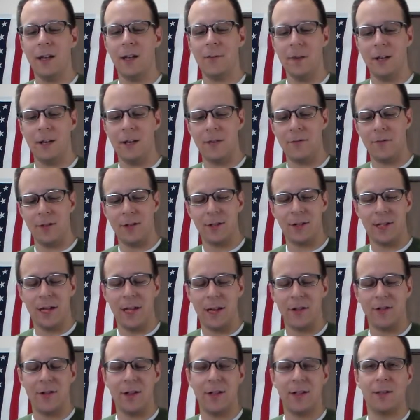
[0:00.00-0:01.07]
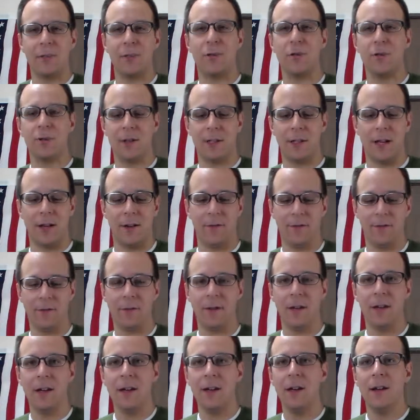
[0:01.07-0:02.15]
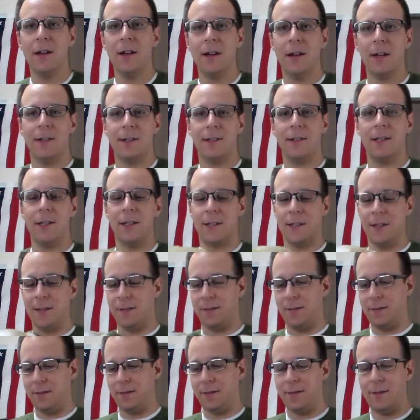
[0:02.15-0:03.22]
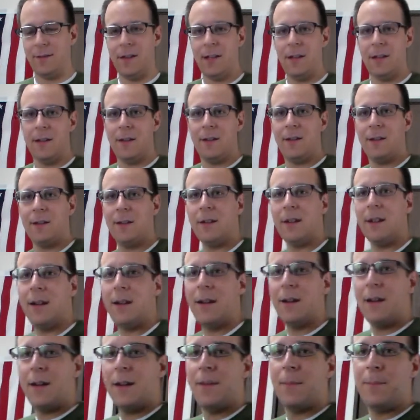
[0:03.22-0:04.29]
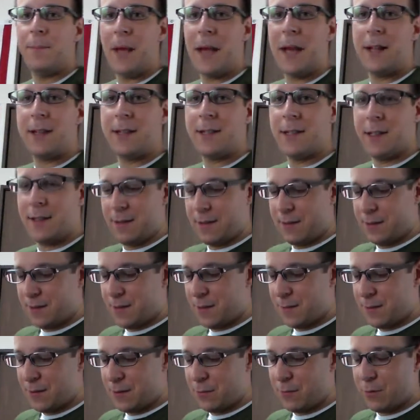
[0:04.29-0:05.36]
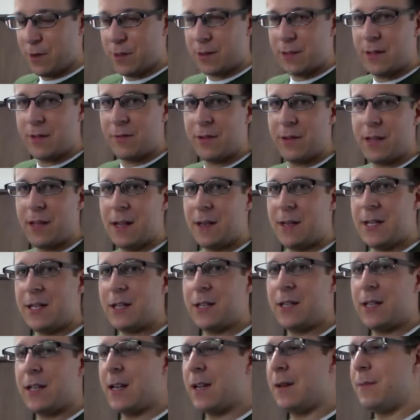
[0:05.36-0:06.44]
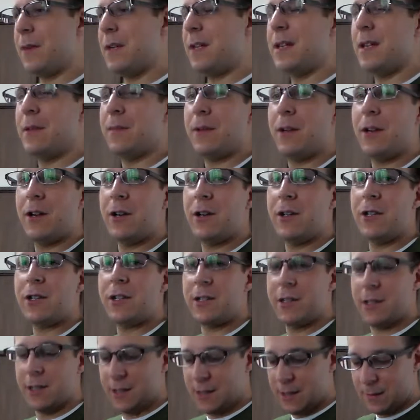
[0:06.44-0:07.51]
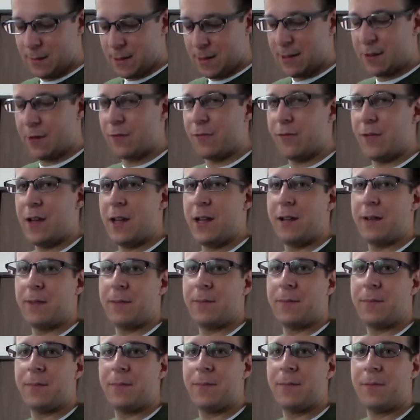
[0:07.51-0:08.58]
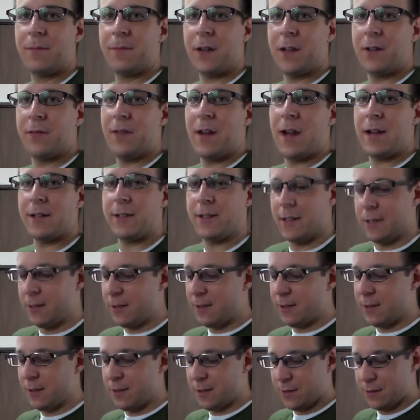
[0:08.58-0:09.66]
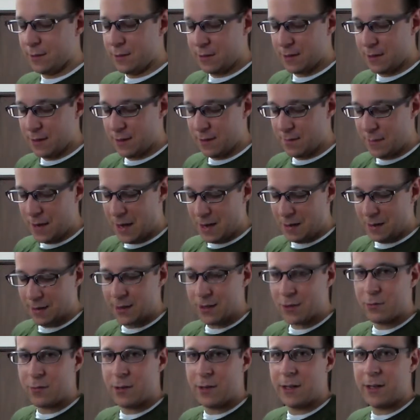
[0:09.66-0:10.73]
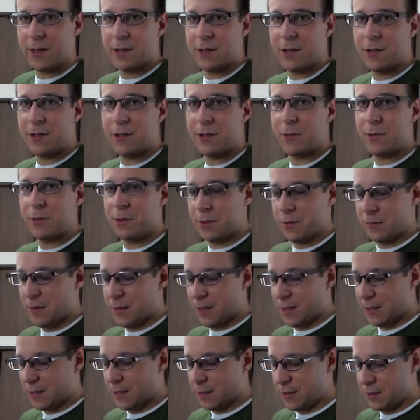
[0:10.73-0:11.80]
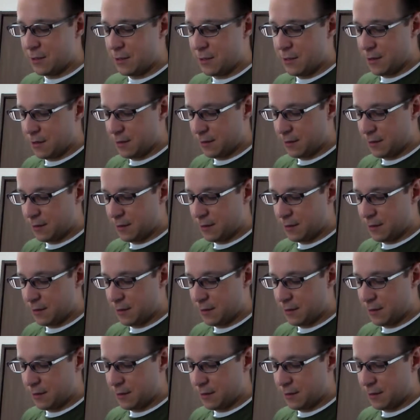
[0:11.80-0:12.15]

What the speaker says: helmet cover aside, we got some cool stuff. It's decent. The bands seem to work differently. I initially got a medium large because it seemed like it fit. Fun fact, it didn't, so we sent it back. This one is all sorts of kind of